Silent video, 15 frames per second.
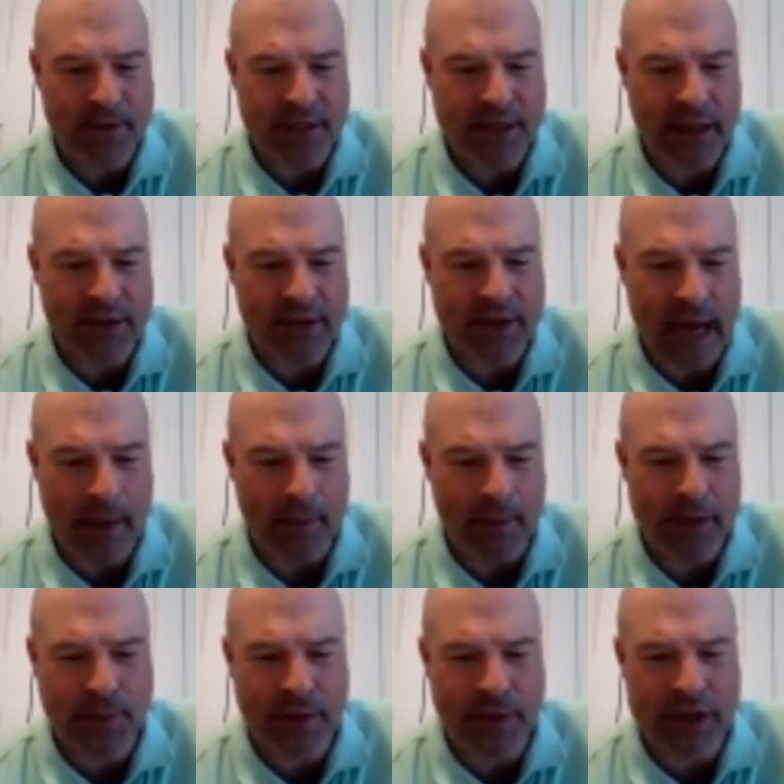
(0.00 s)
You see there's not
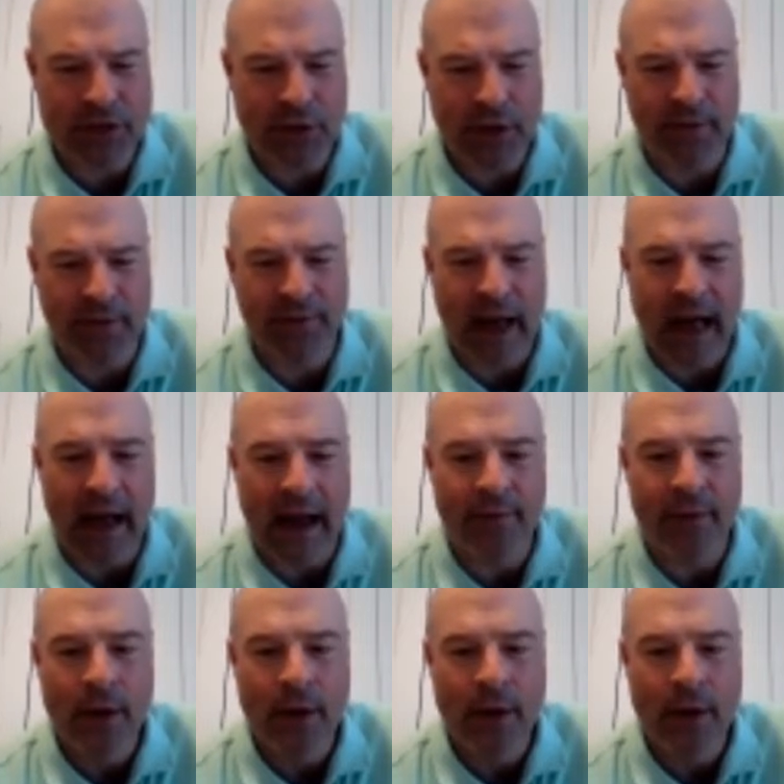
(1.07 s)
much pressure on the 5.